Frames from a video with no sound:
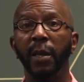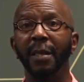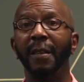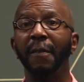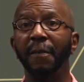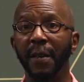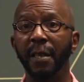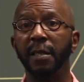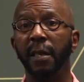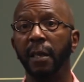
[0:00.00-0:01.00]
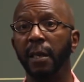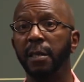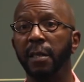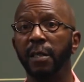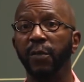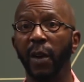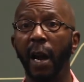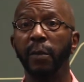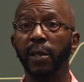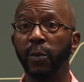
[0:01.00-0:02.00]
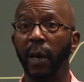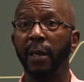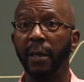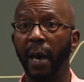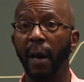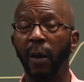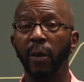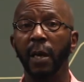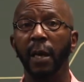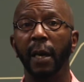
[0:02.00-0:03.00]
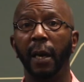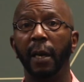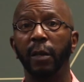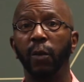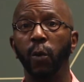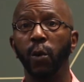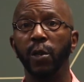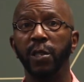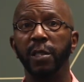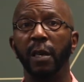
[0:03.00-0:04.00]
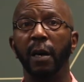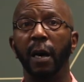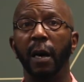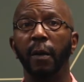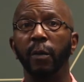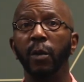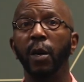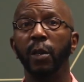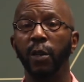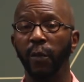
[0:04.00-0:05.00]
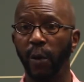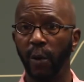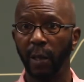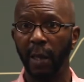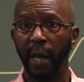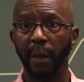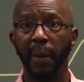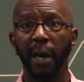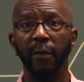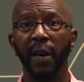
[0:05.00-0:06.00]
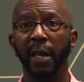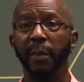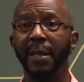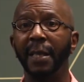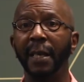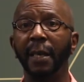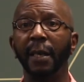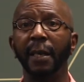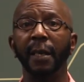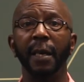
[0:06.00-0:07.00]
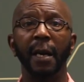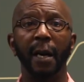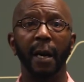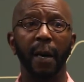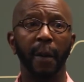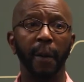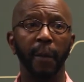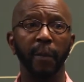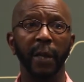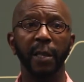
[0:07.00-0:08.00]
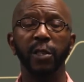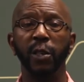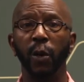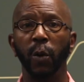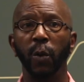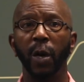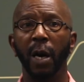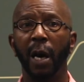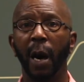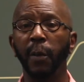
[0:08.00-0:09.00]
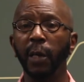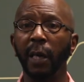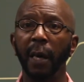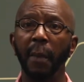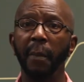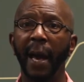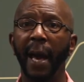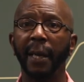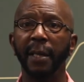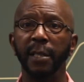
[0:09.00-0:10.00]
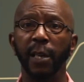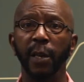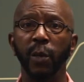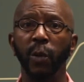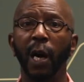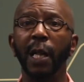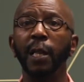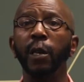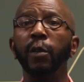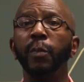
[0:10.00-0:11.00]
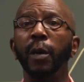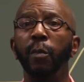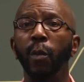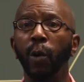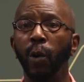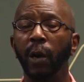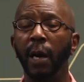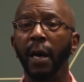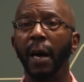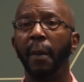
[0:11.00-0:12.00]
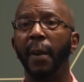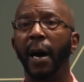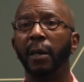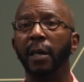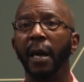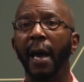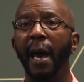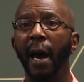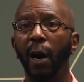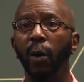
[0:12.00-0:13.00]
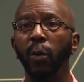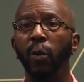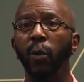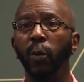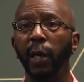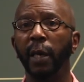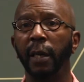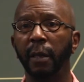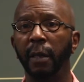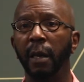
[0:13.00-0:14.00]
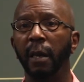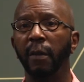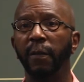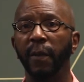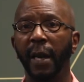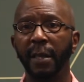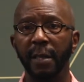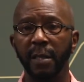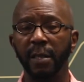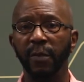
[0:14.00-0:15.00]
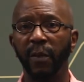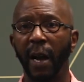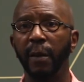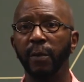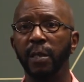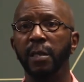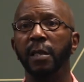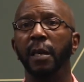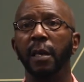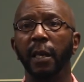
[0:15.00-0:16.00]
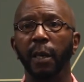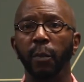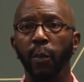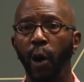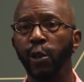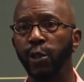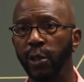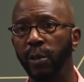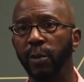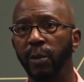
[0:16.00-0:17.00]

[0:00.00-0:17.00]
defense against this virus right now. And of course, you've heard a lot about vitamin D, and so I'm going to come back and tell you a little bit more about how we can fight this virus in part 2.